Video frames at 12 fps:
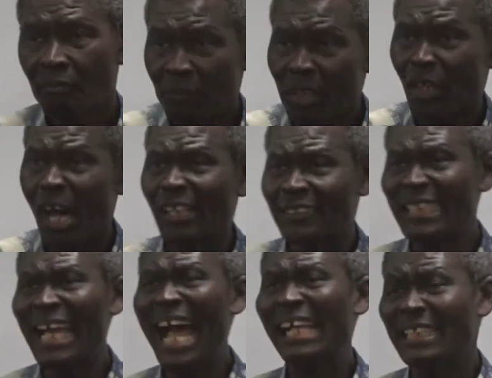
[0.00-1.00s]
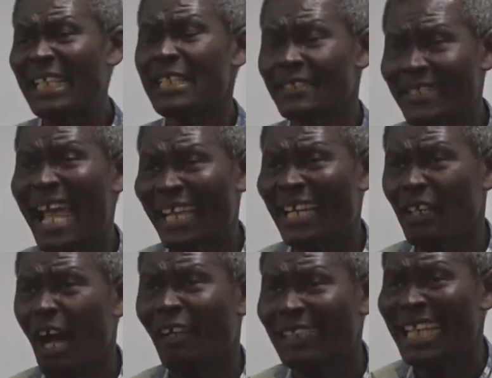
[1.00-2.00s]
Because he's
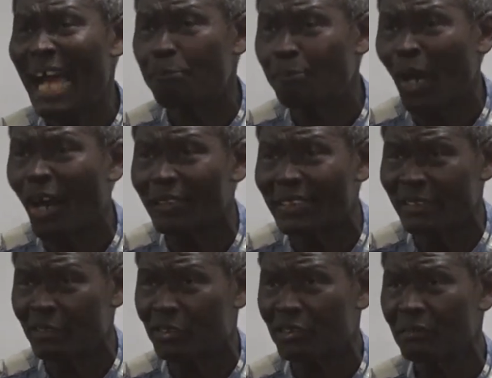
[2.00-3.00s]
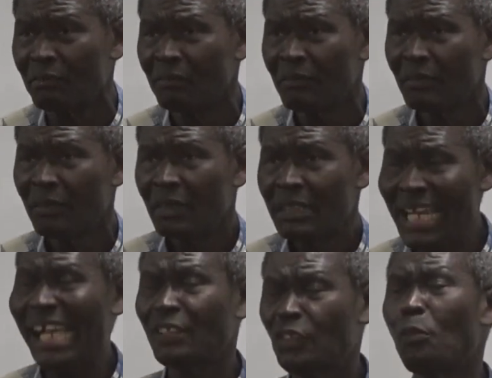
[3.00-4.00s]
taking on their burdens. He
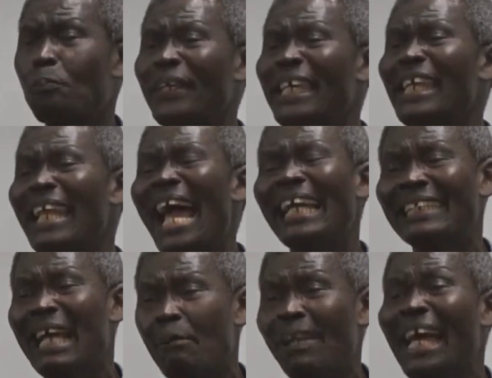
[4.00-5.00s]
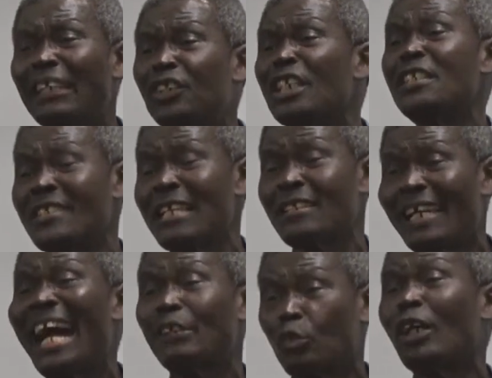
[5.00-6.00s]
has to be like them, like Jesus
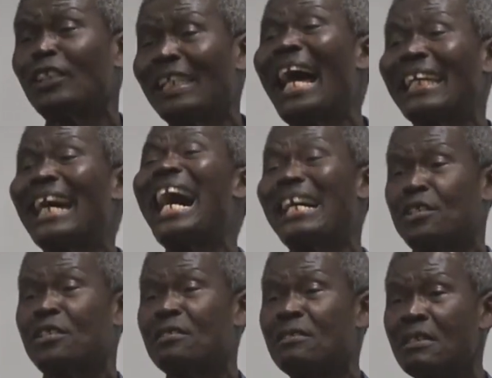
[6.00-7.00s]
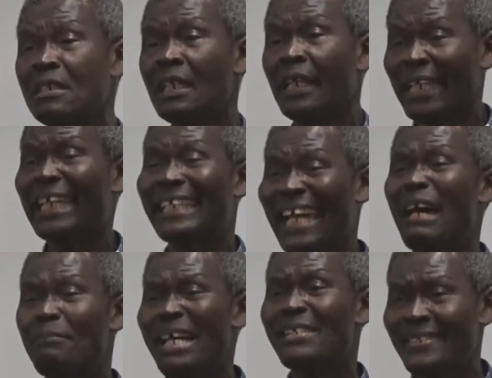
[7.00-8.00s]
Christ was like us. He
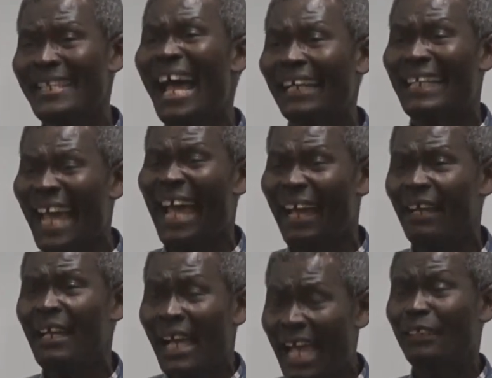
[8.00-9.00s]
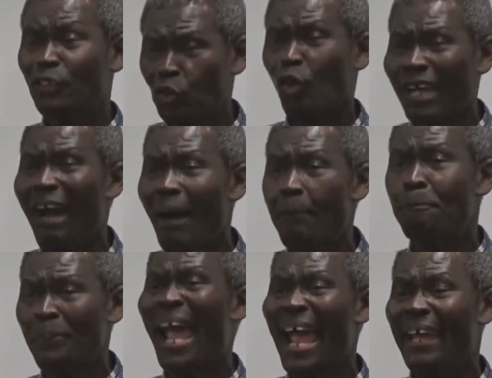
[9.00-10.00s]
came and sat there and took our
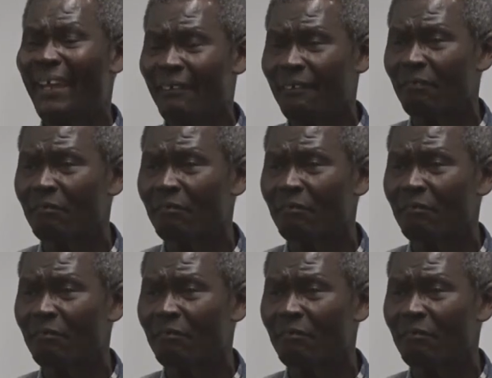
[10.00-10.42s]
pain.